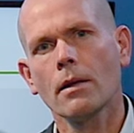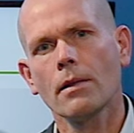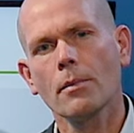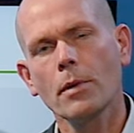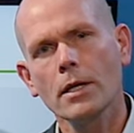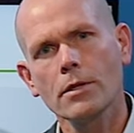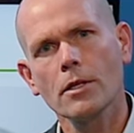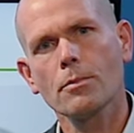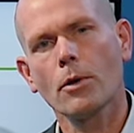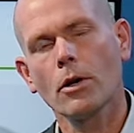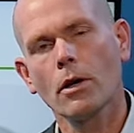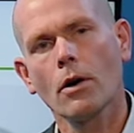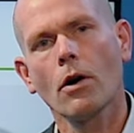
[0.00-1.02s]
The business
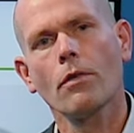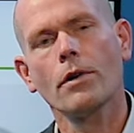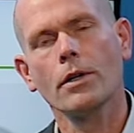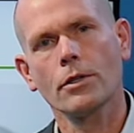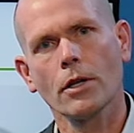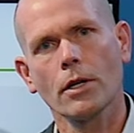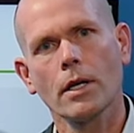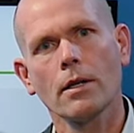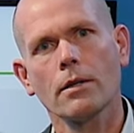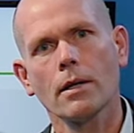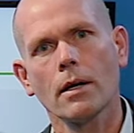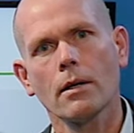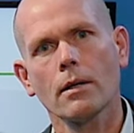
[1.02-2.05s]
model of
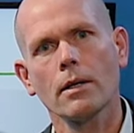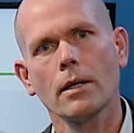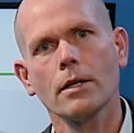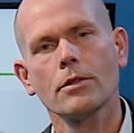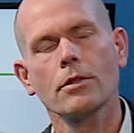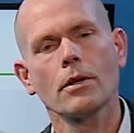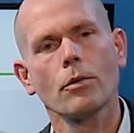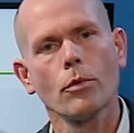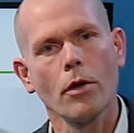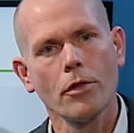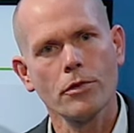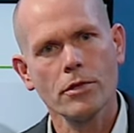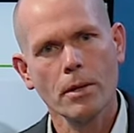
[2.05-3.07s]
Targinta is
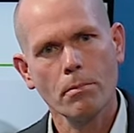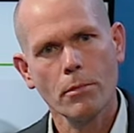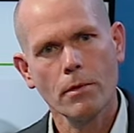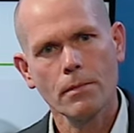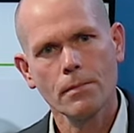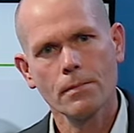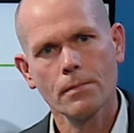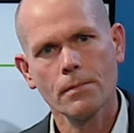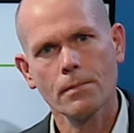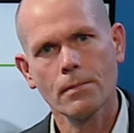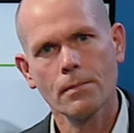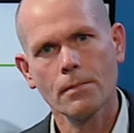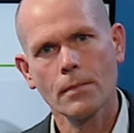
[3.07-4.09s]
rather simple.
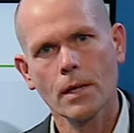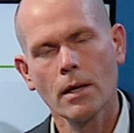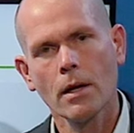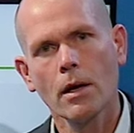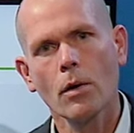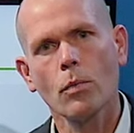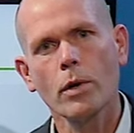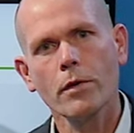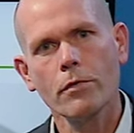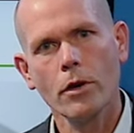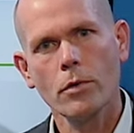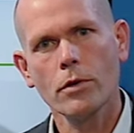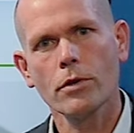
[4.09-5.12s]
We
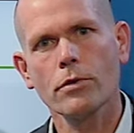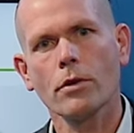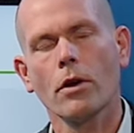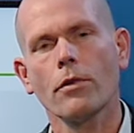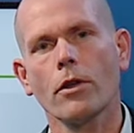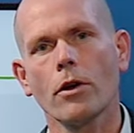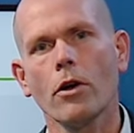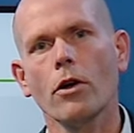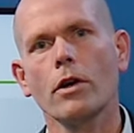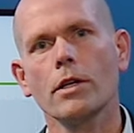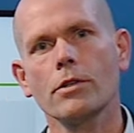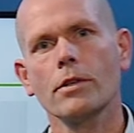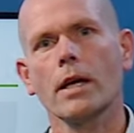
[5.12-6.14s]
focus on the
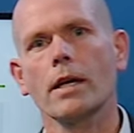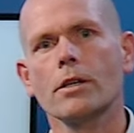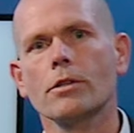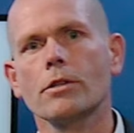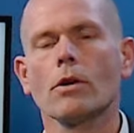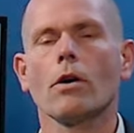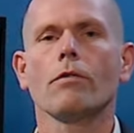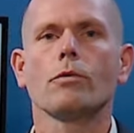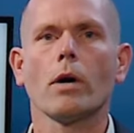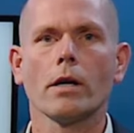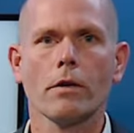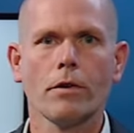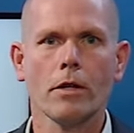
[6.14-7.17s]
early stages of
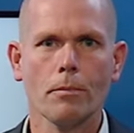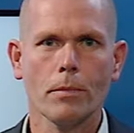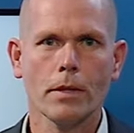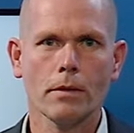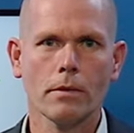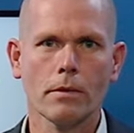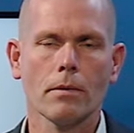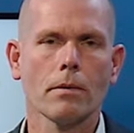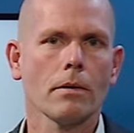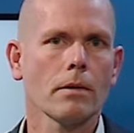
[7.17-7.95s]
drug development,